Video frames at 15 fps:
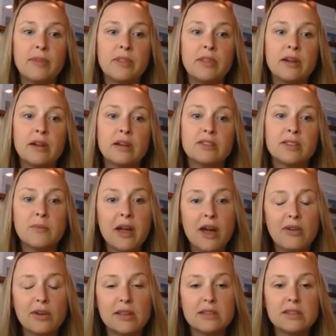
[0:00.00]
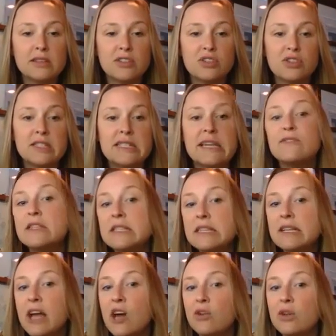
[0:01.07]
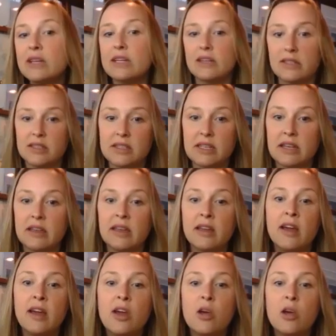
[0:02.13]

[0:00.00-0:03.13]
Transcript: there are some counties, such as Davidson County, Tennessee,